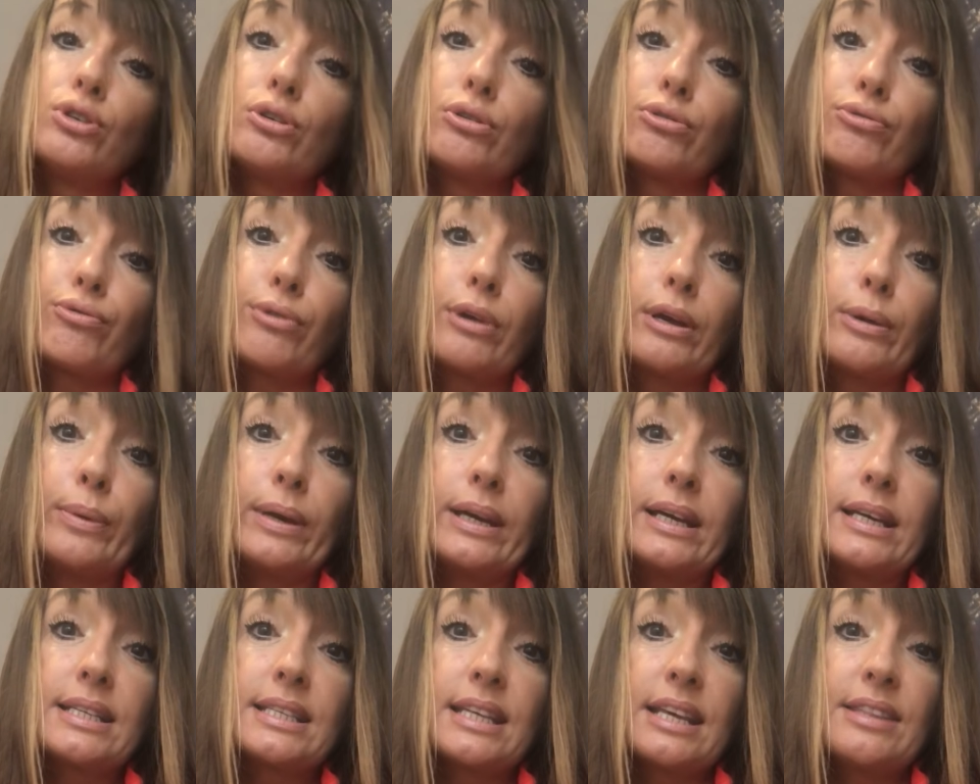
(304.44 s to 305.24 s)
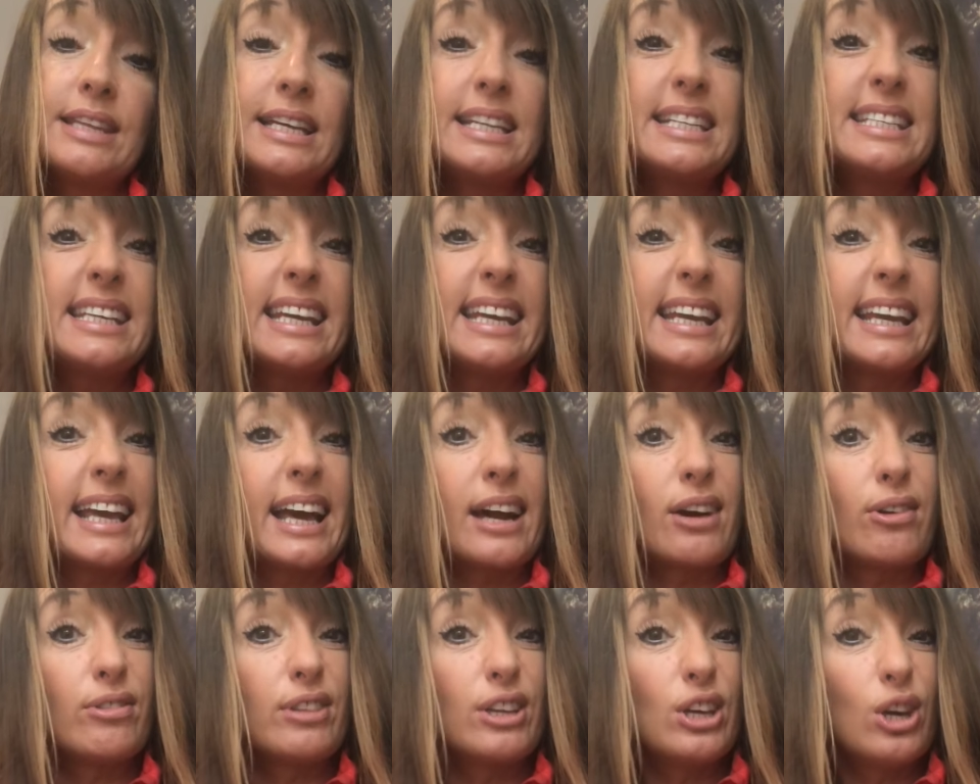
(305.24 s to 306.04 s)
to 3 weeks, and then take
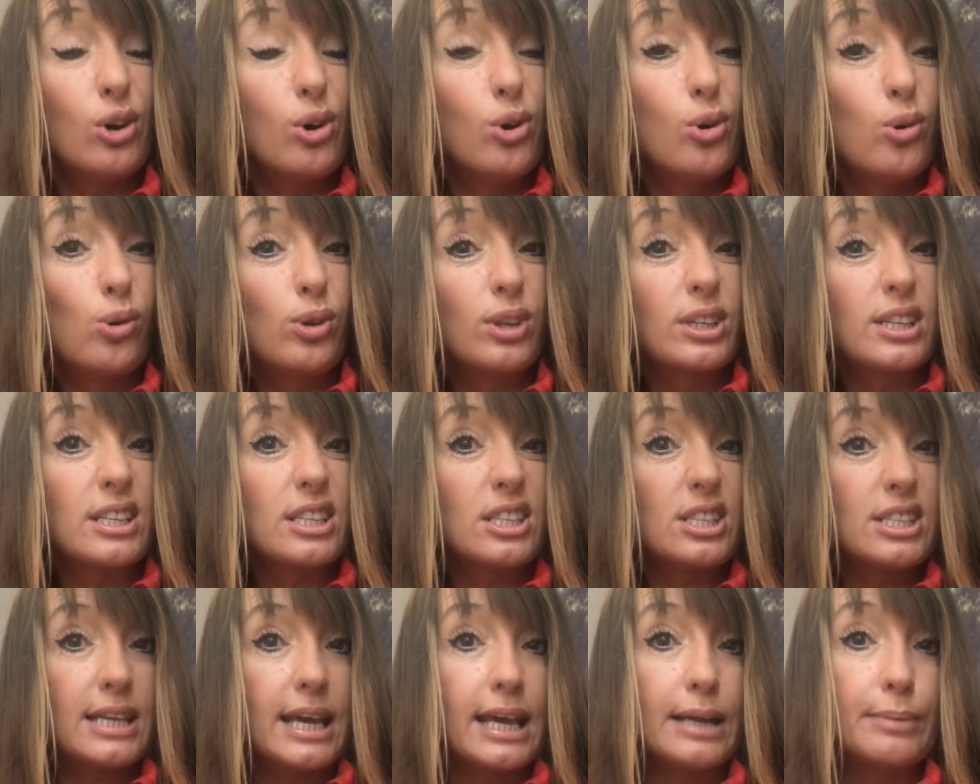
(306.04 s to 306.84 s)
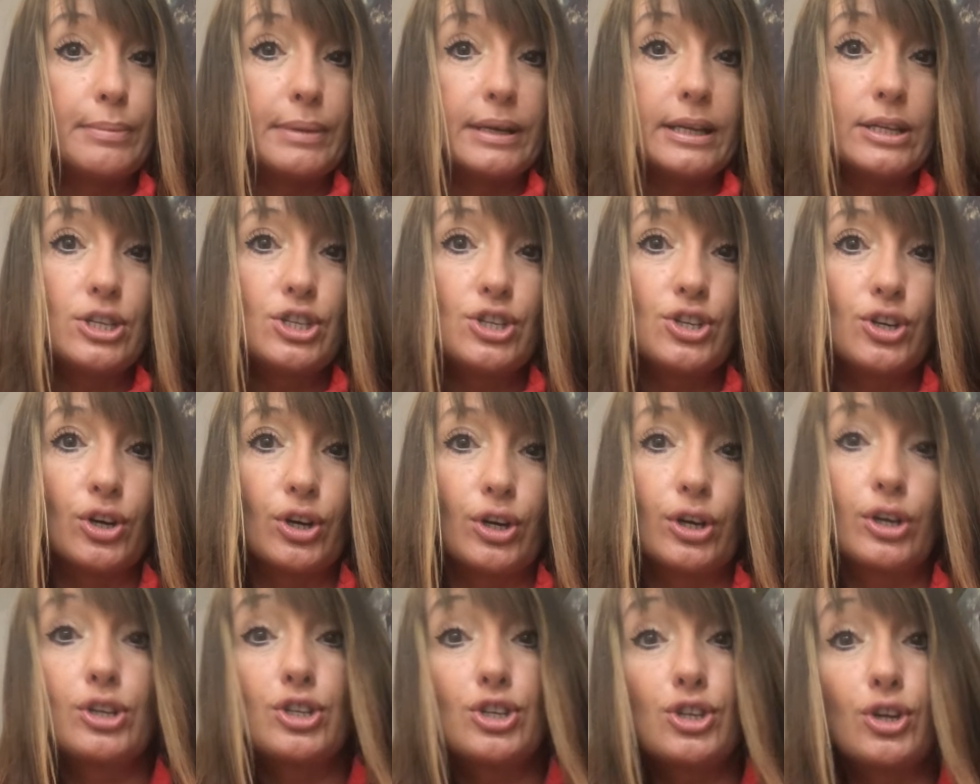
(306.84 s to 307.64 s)
out the oldest 10-minute
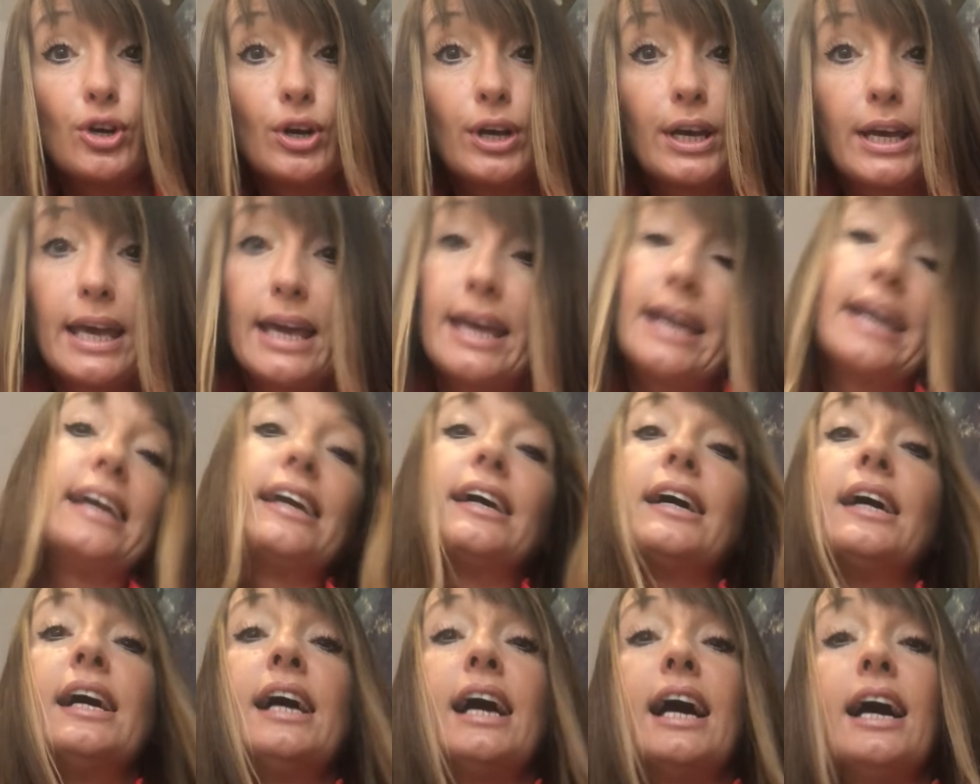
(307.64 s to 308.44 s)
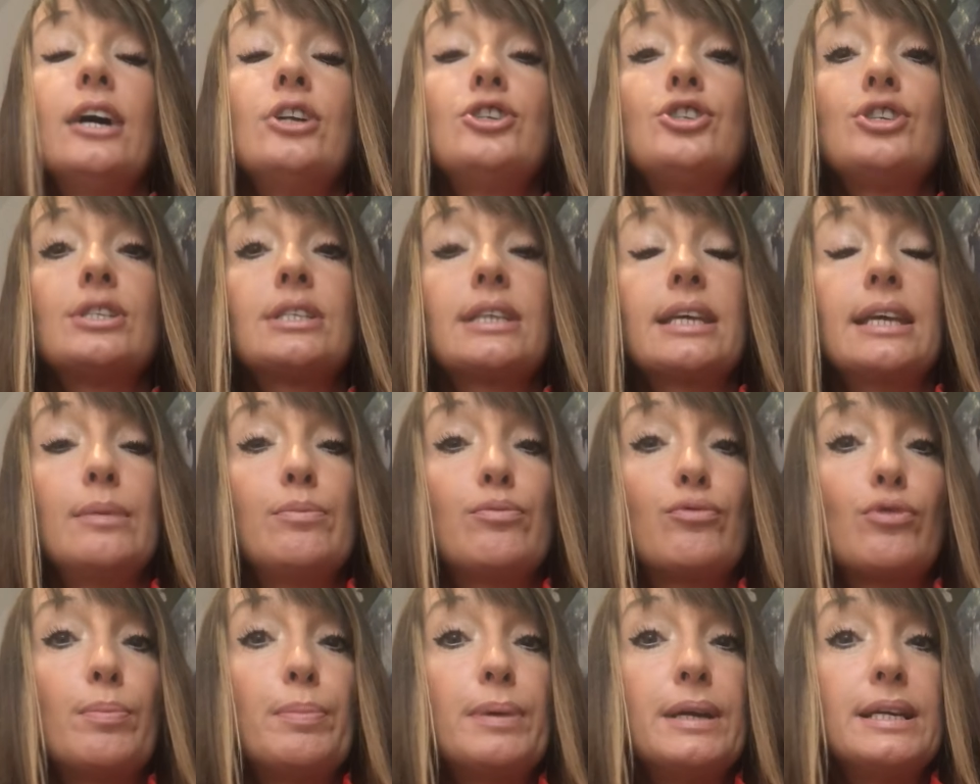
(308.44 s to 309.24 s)
chunk A, and just
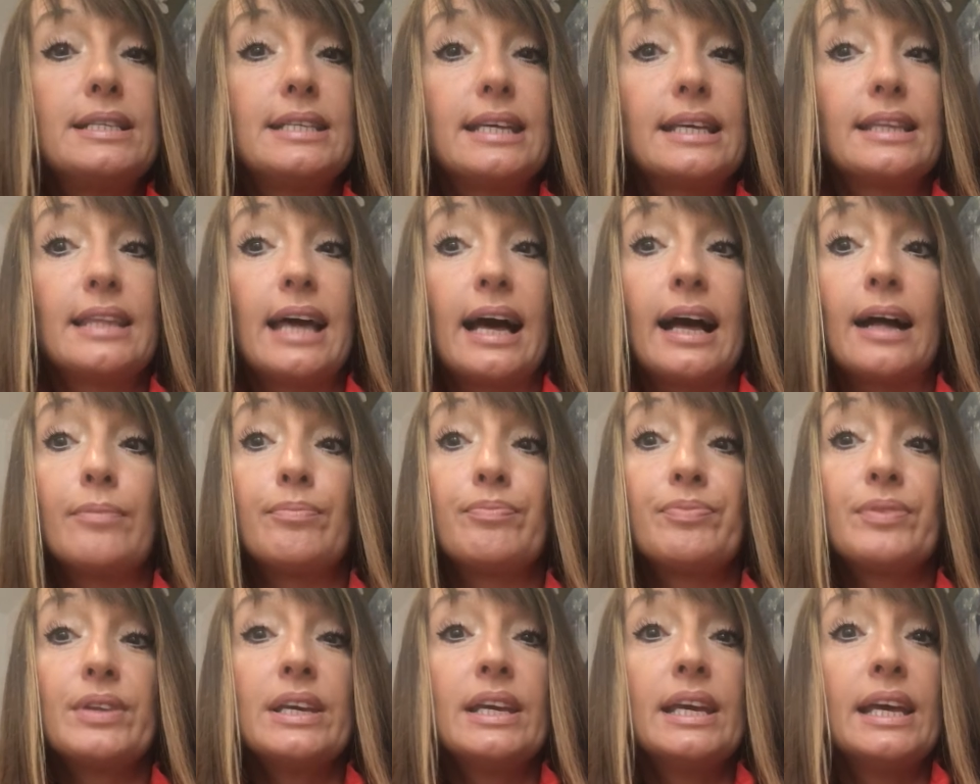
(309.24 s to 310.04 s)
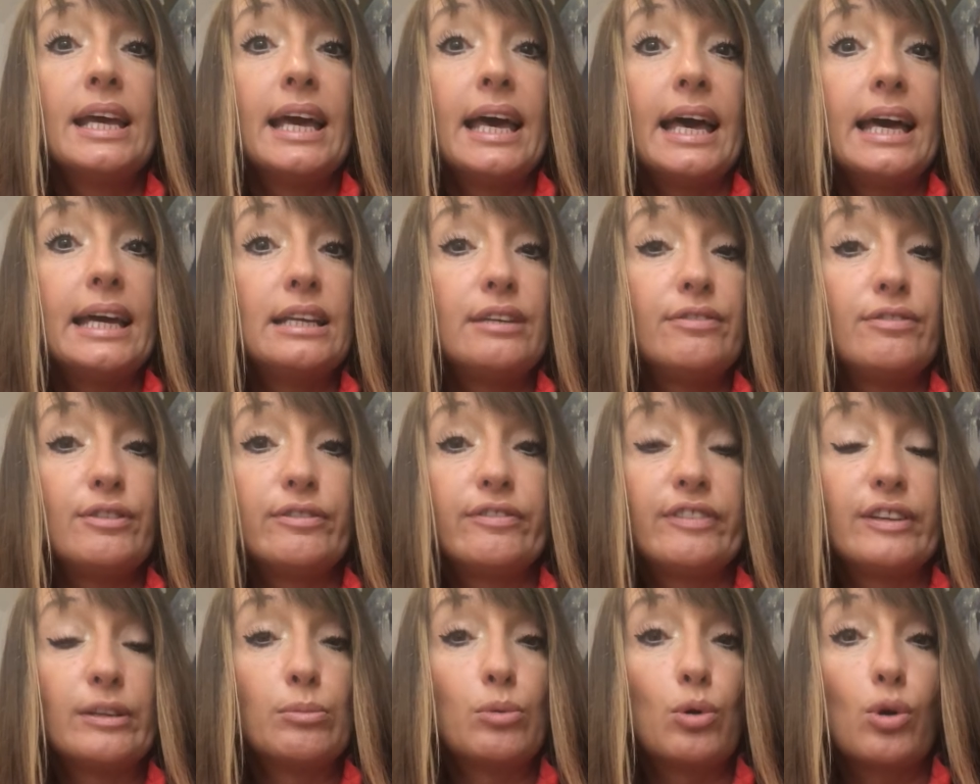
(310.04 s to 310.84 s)
keep repeating that. And if you
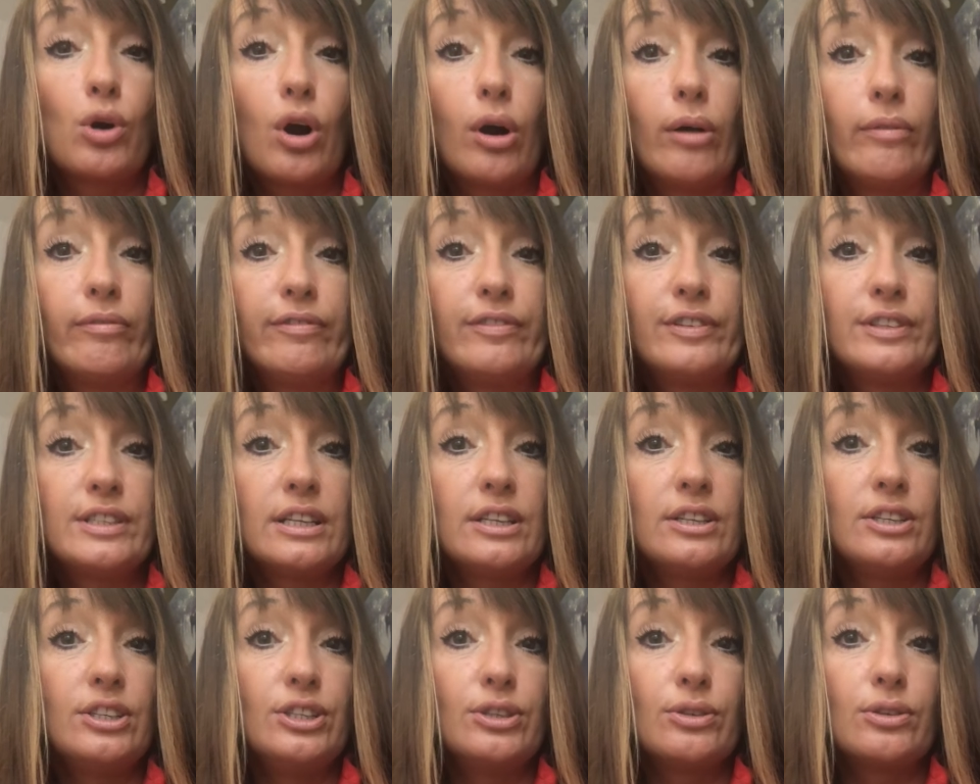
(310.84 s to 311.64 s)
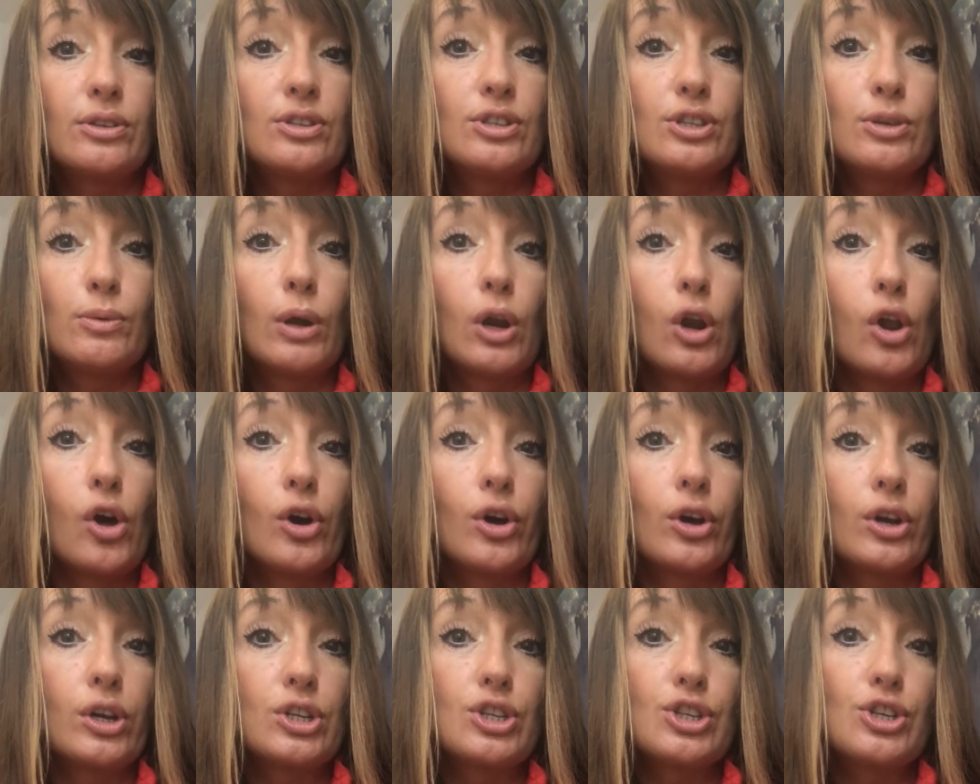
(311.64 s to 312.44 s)
feel more confident, you can do a
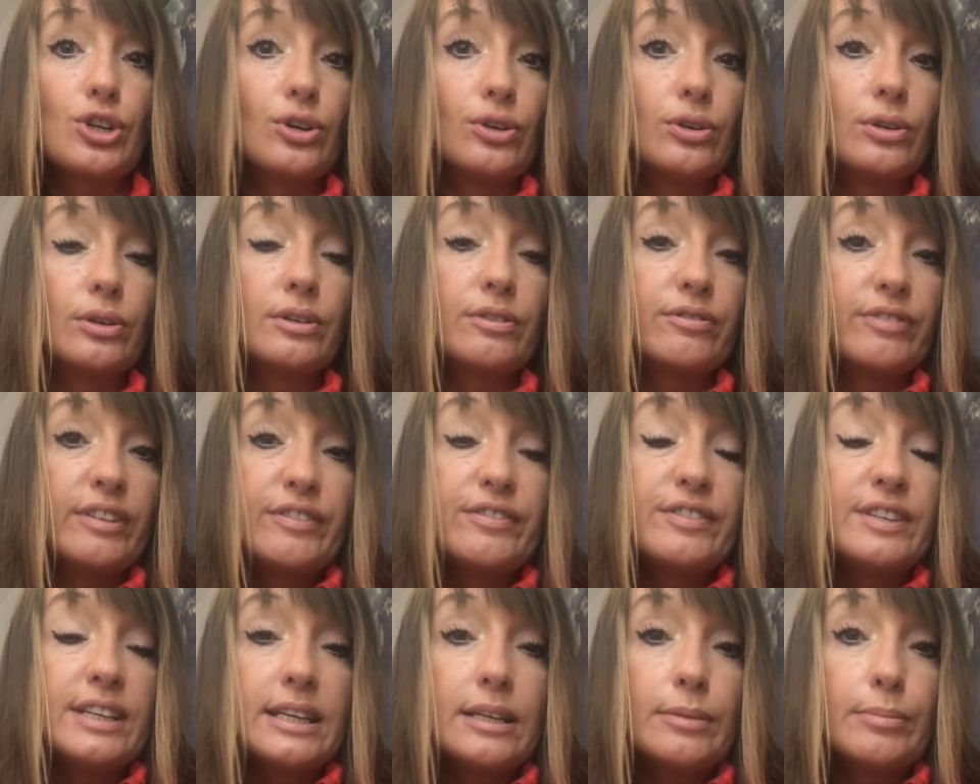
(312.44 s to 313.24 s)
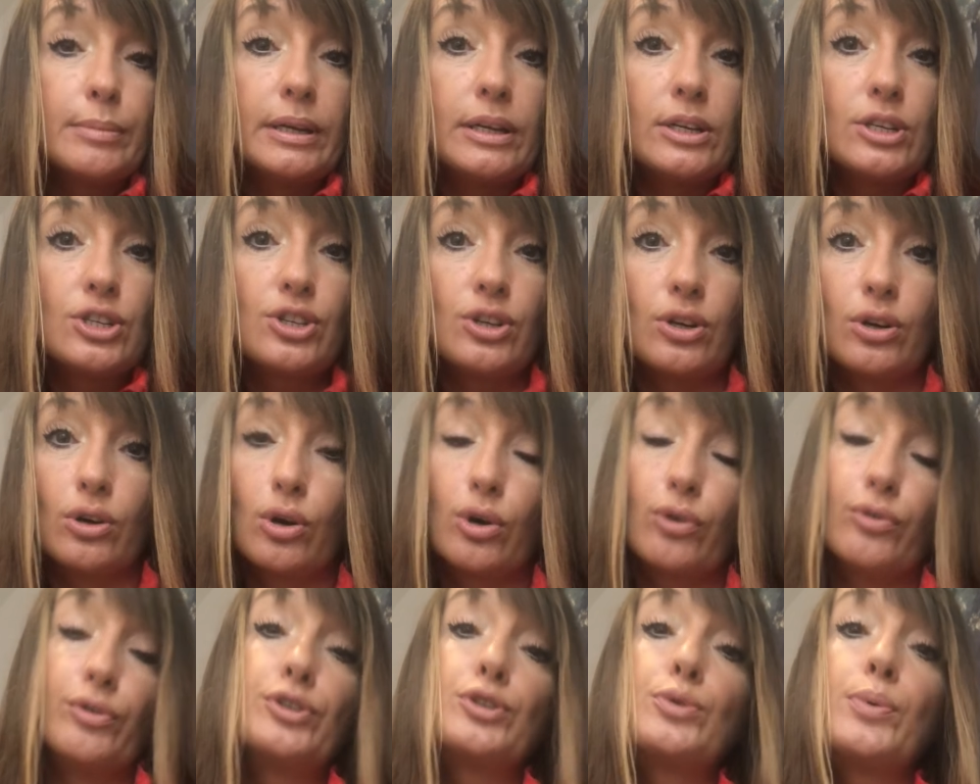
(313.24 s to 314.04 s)
longer chunk, 15-minute
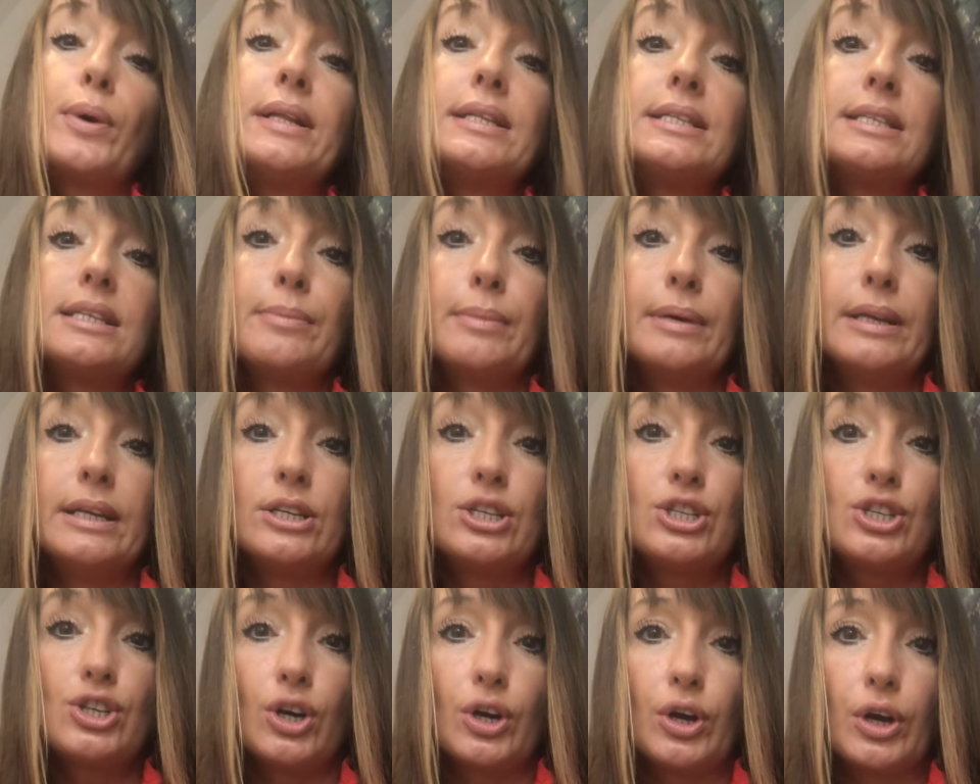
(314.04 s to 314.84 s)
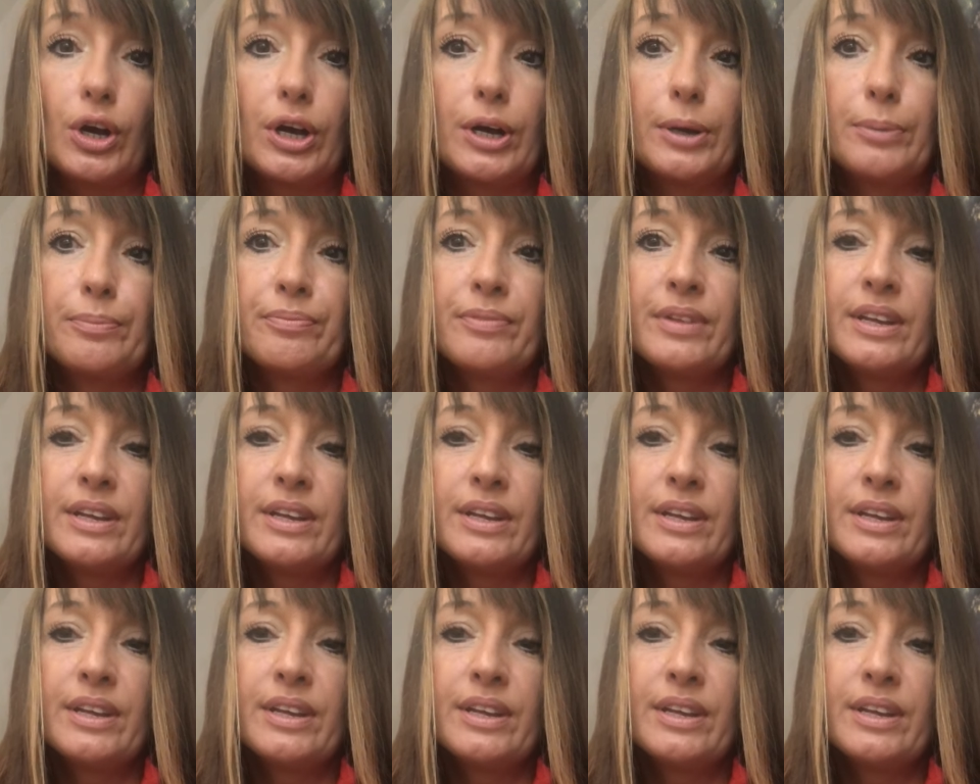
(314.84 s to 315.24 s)
chunk or a 20-minute chunk.